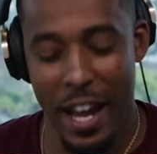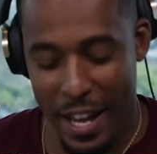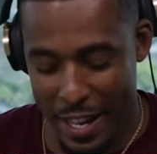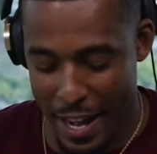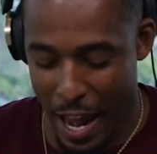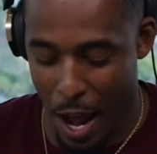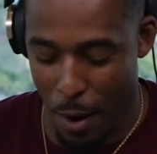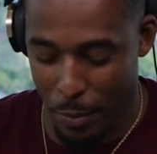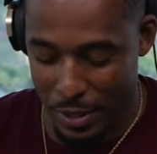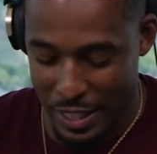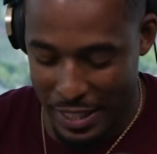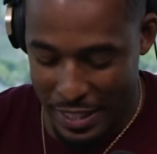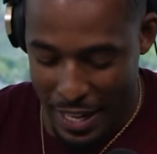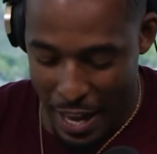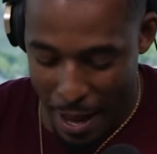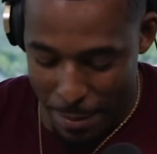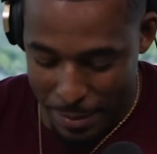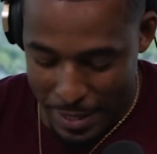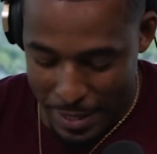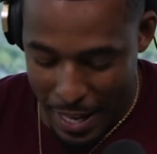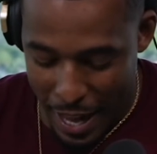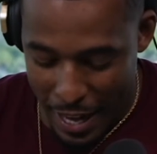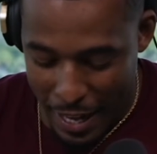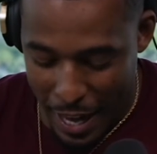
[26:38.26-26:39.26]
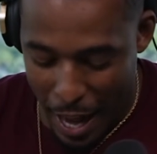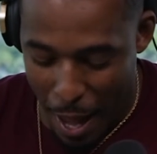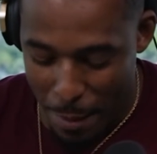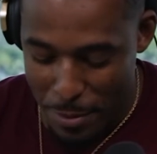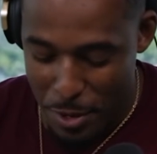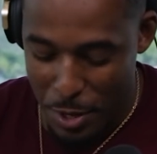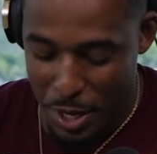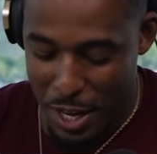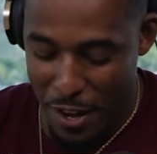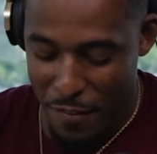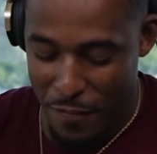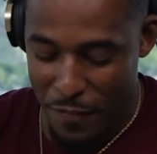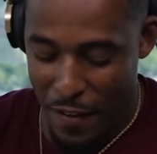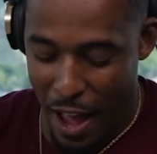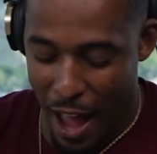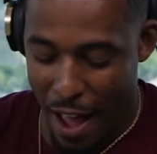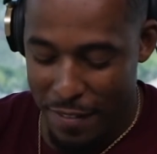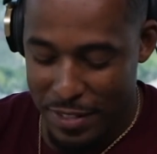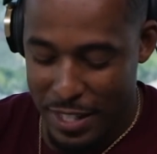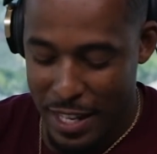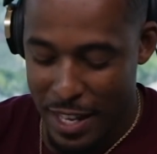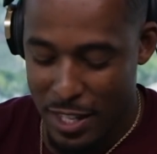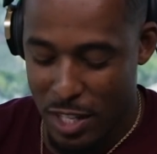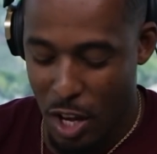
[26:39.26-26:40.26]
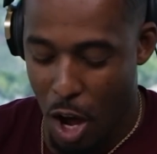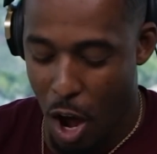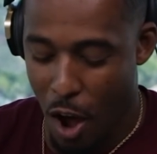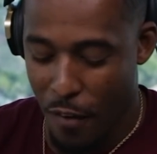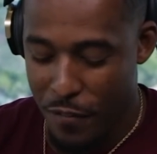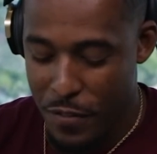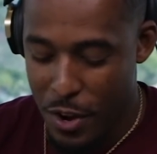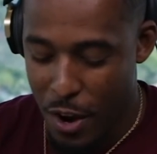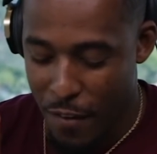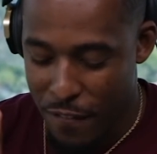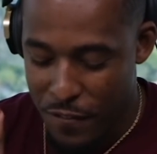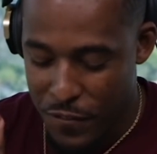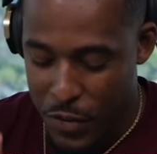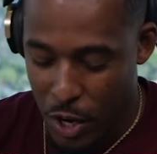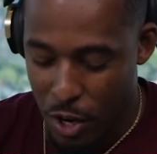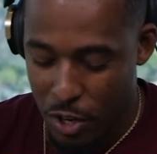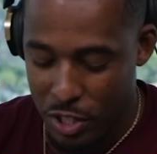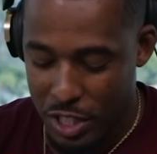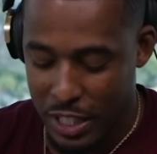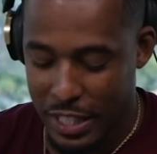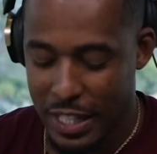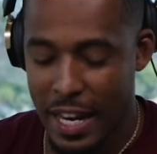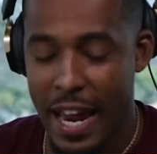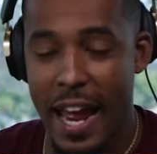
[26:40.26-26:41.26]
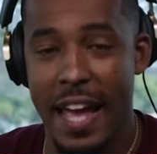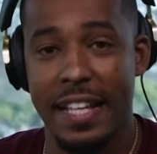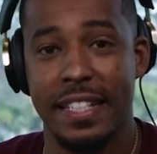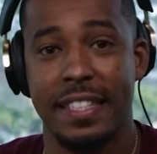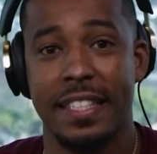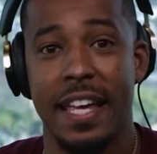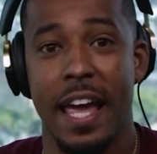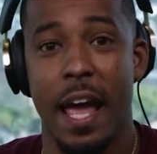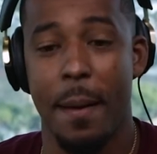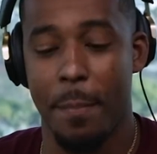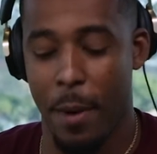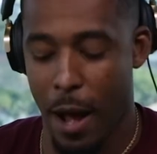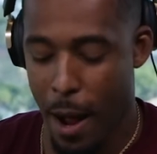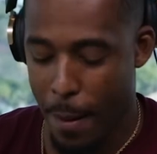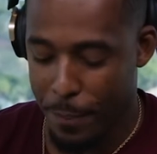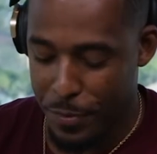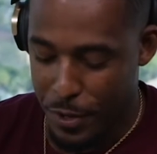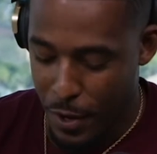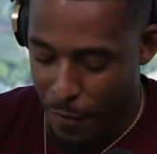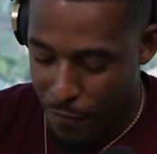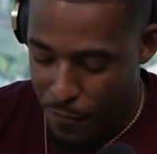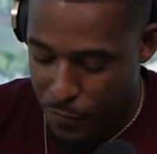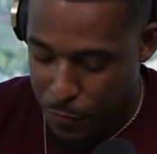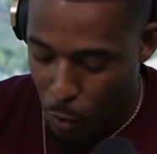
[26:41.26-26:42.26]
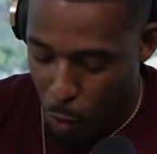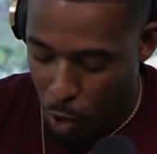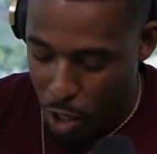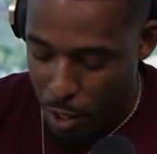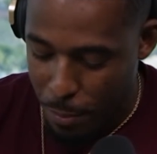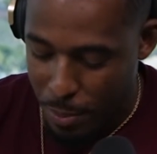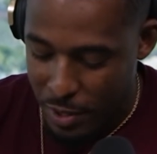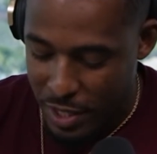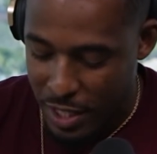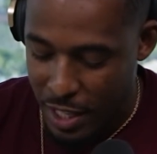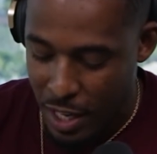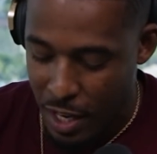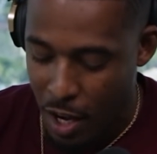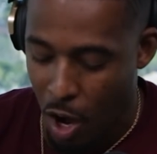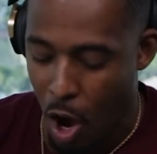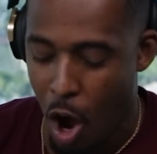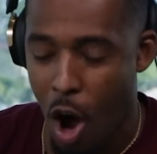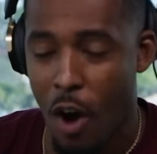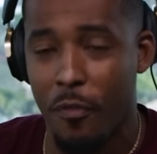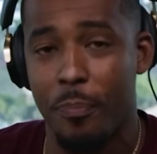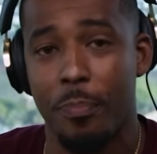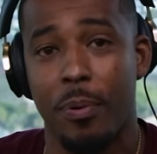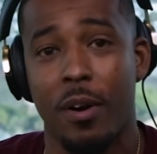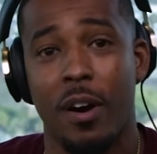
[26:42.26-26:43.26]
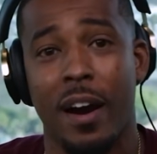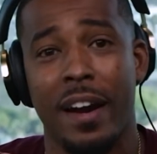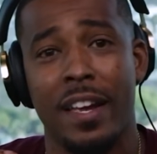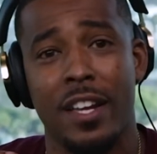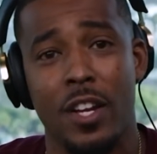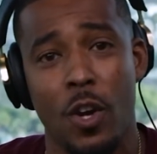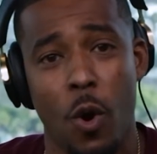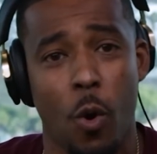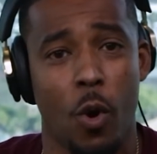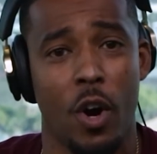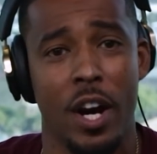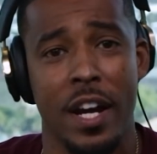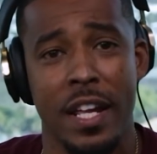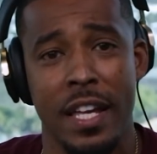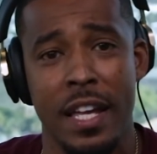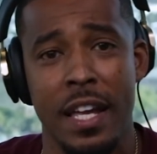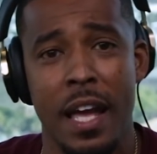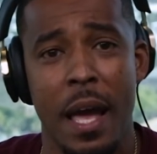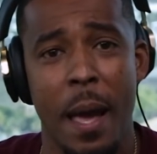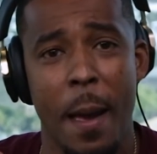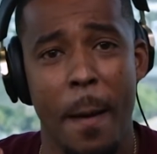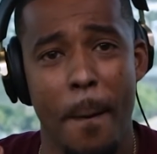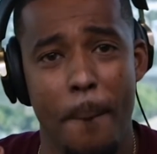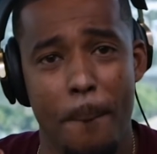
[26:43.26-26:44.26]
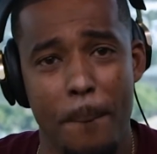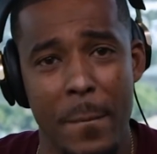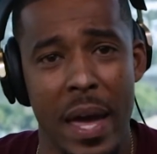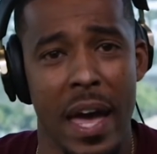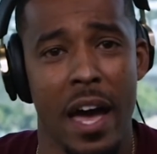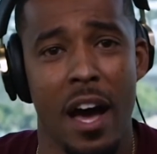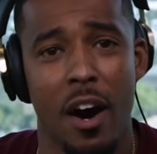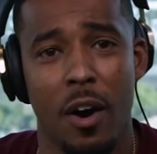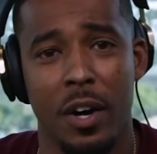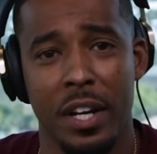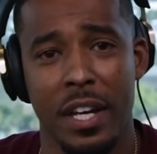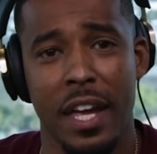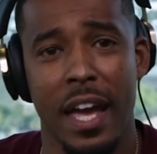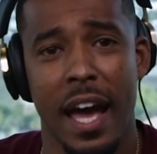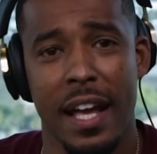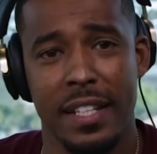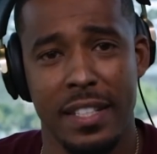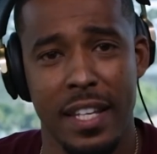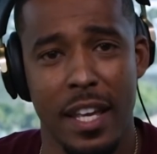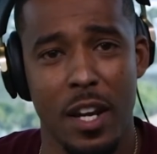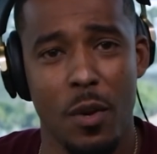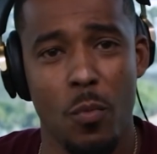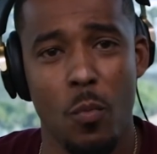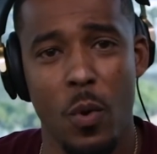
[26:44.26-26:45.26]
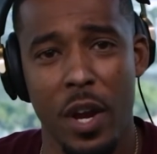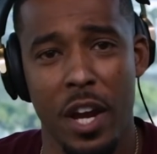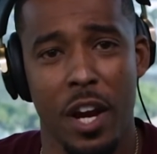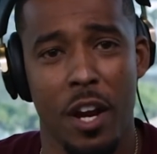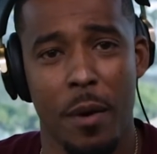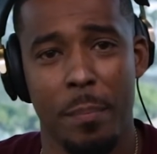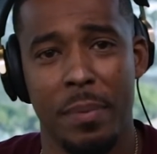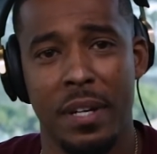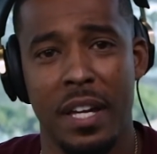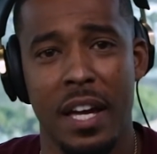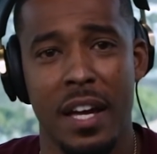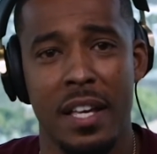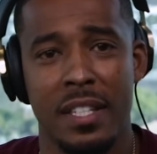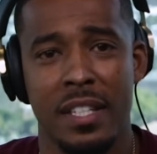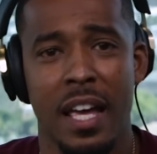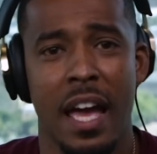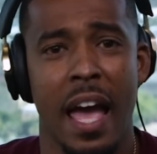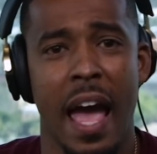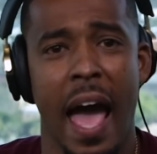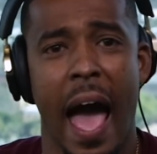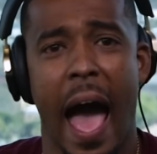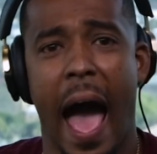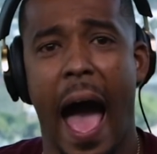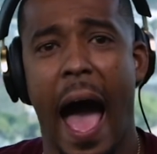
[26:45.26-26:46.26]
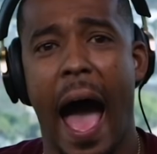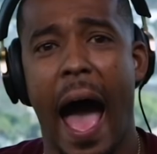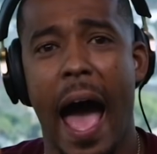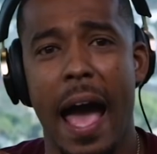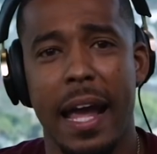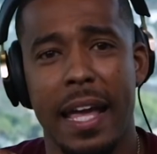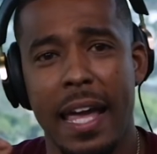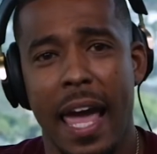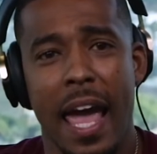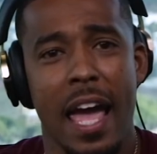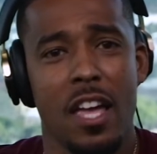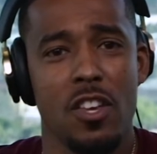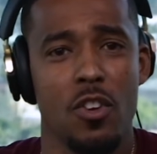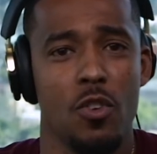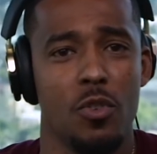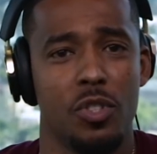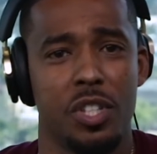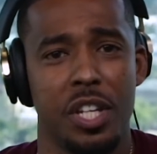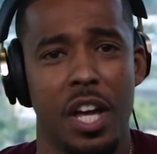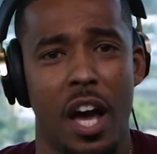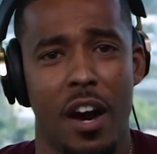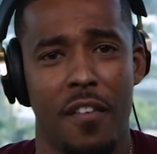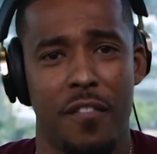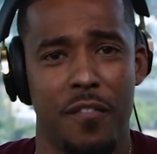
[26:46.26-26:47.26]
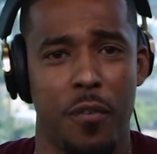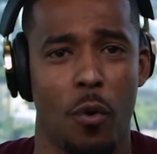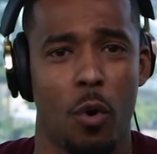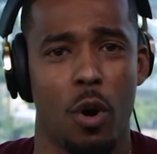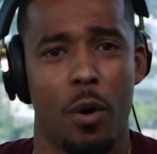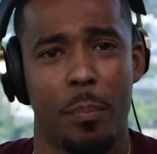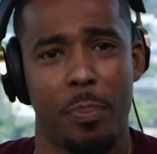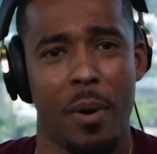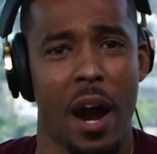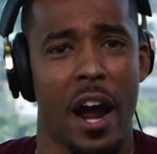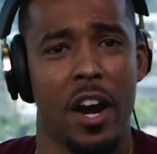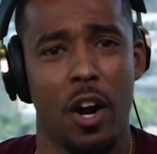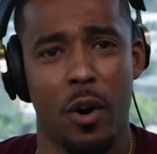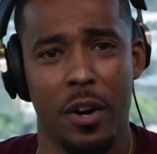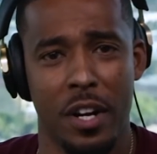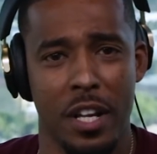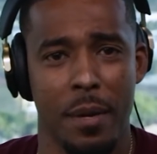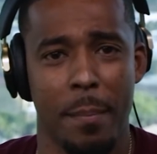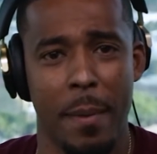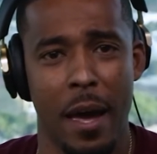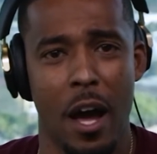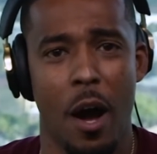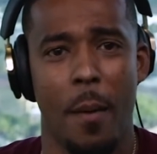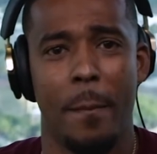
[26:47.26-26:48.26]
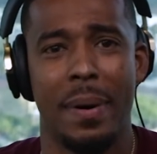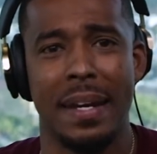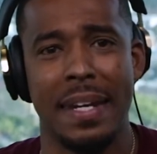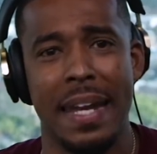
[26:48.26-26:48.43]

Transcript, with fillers: check it out. With stamps.com, you get five cents off your first class stamp, up to 40% off priority mail. Yeah, I said it weird because I can't usually afford priority mail,